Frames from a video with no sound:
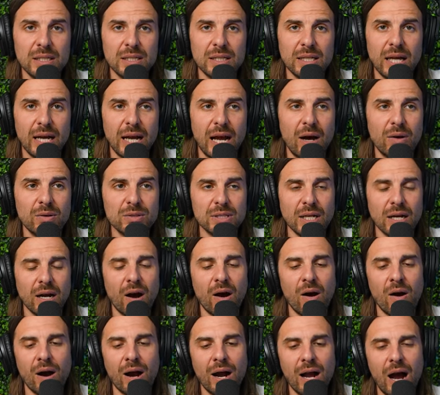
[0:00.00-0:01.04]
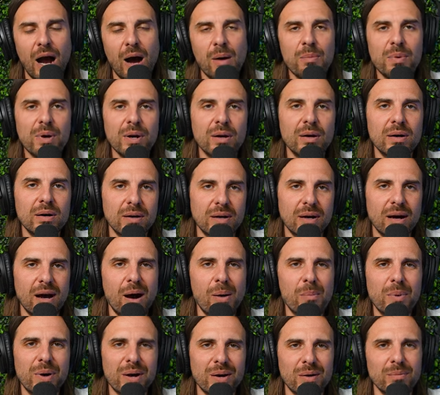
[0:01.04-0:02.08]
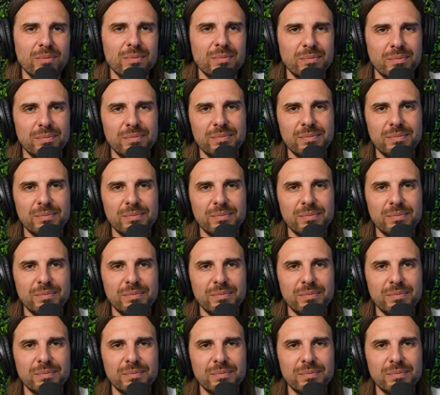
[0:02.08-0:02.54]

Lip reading: Like I was like, all right, I'm going to